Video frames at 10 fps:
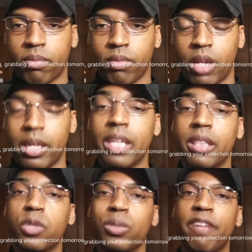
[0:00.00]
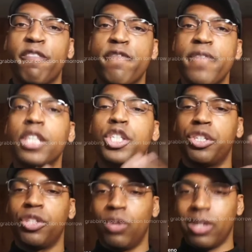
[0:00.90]
Again, this was a
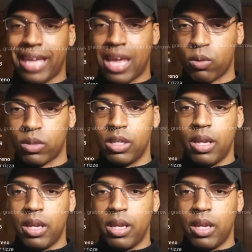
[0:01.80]
fictional account,